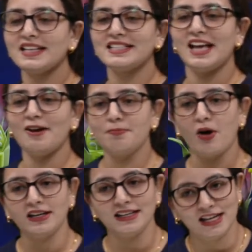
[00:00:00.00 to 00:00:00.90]

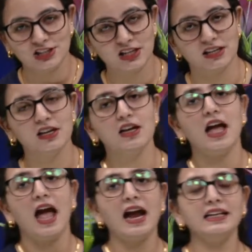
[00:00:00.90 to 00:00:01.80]
self-pollination,
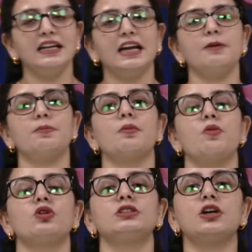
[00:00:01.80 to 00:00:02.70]
and they can
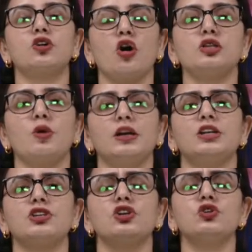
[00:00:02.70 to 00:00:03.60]
promote the
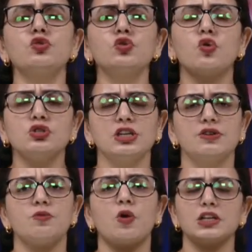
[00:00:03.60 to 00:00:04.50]
cross-pollination. You know
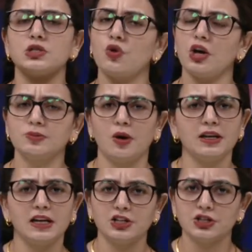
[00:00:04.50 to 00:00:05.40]
children, what is
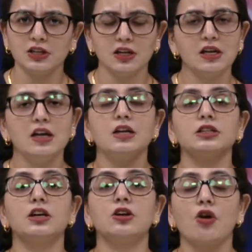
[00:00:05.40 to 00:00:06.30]
cross-pollination?
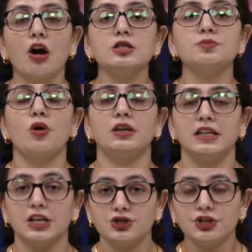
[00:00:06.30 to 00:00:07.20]
The
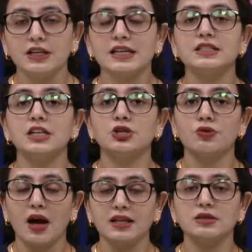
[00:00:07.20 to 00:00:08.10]
cross-pollination is the
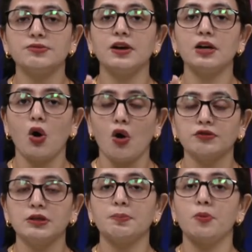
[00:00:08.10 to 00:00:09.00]
transfer
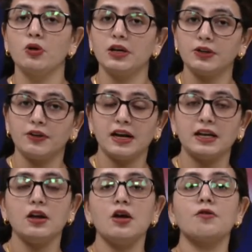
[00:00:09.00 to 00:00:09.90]
of the pollen
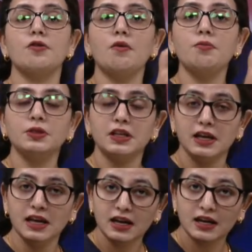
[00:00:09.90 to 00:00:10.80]
grain from
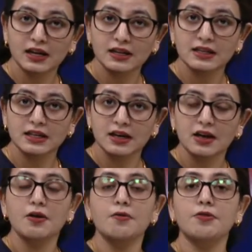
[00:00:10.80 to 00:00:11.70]
the
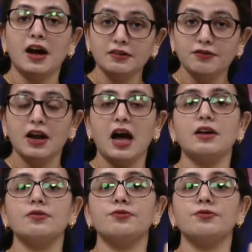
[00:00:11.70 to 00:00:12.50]
one flower,